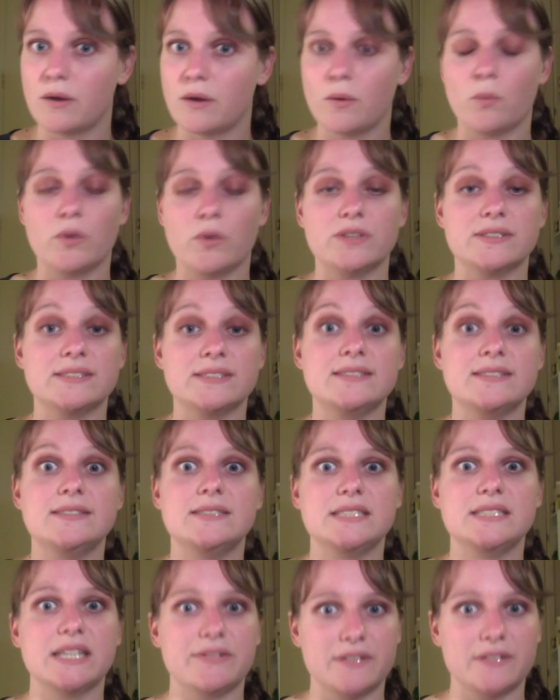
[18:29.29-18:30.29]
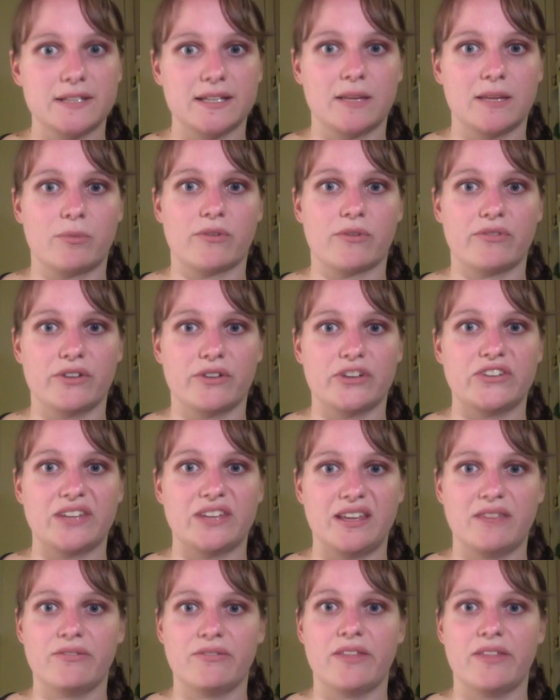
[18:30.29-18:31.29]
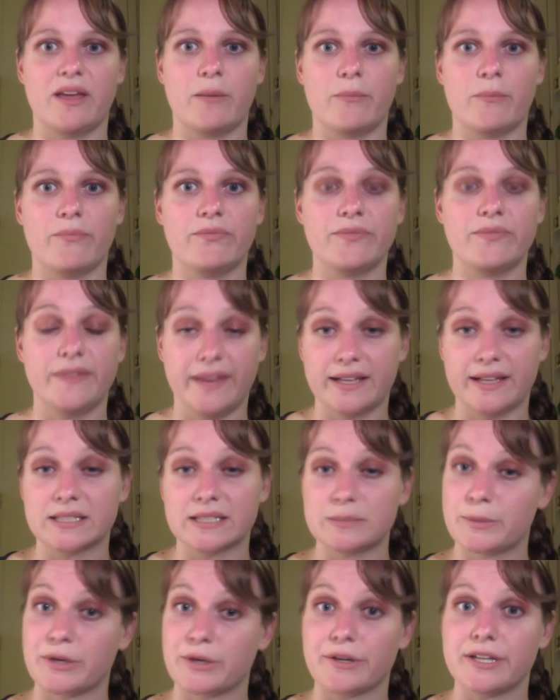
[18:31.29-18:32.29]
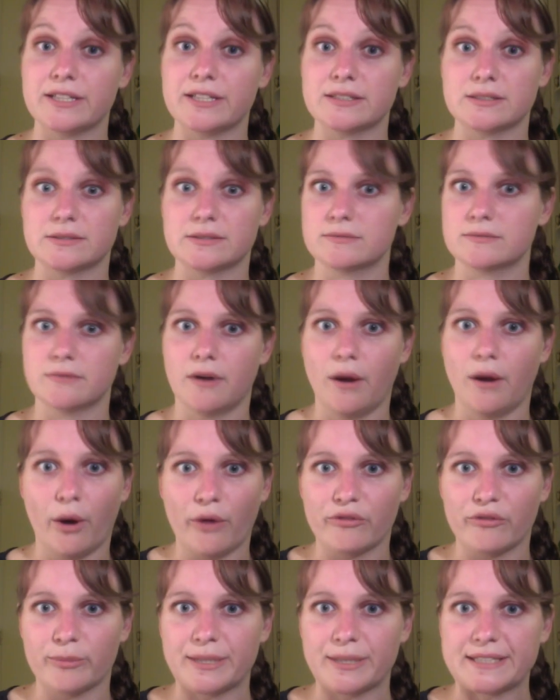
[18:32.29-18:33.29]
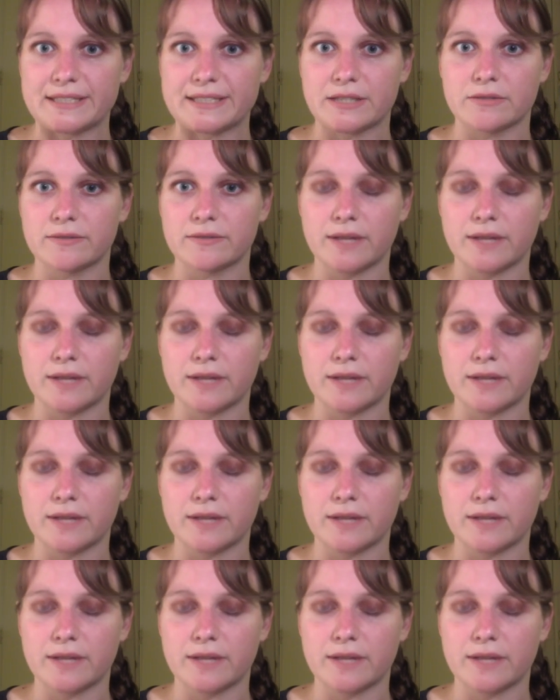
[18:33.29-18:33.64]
Would definitely prefer to give them the experience over myself.